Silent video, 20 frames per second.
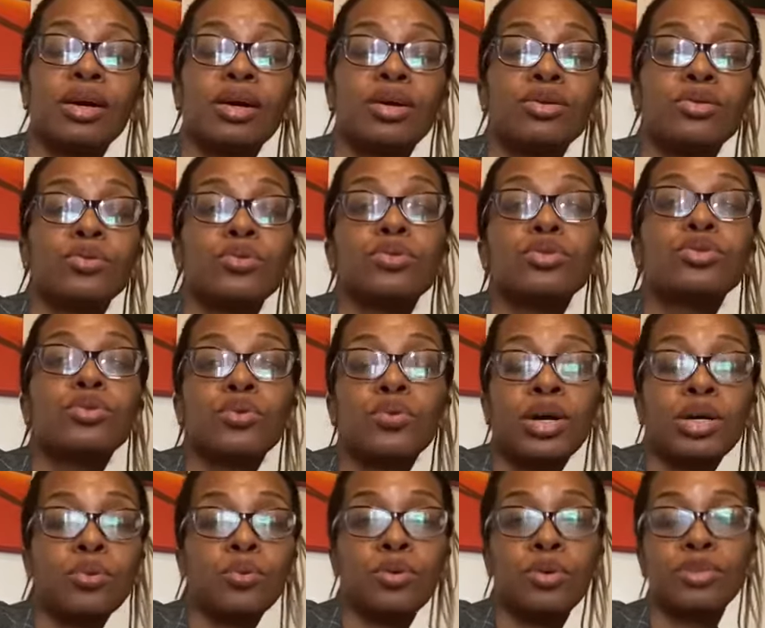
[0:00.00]
You will do
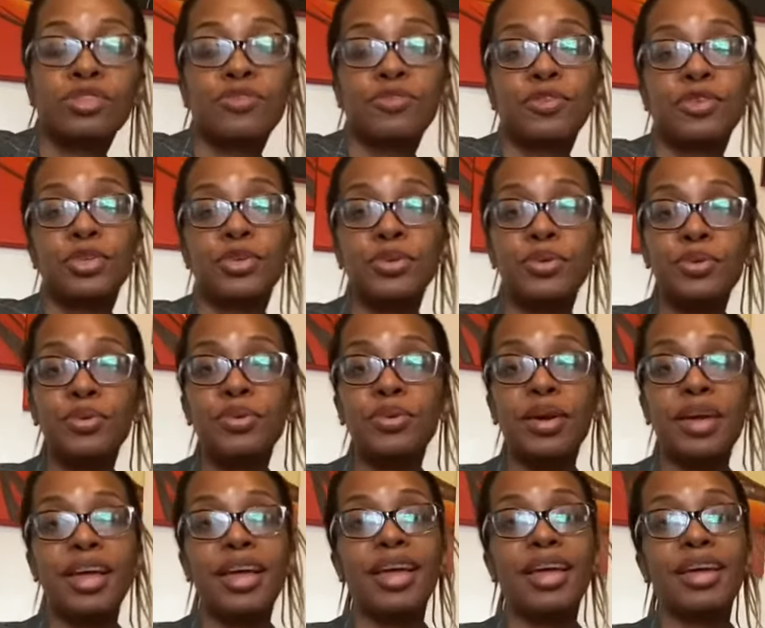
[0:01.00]
what works for you.
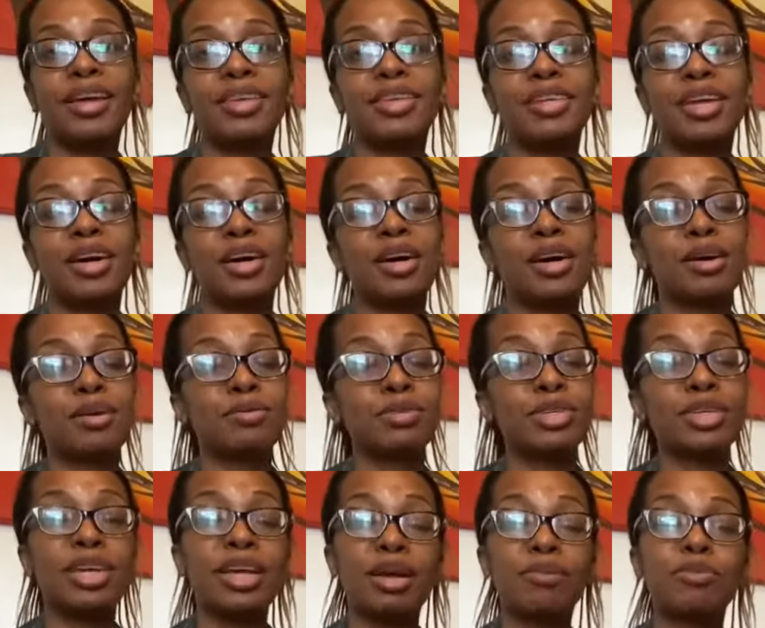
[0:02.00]
And
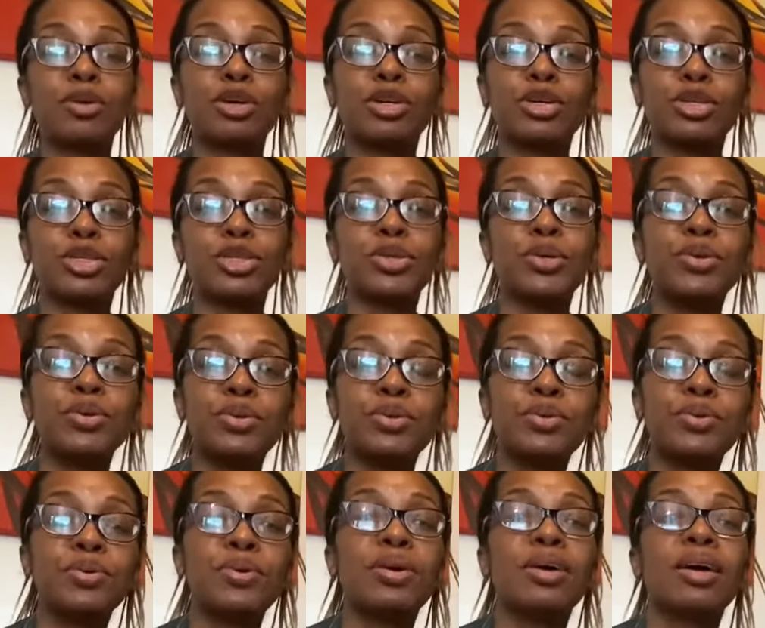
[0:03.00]
today I'm gonna show you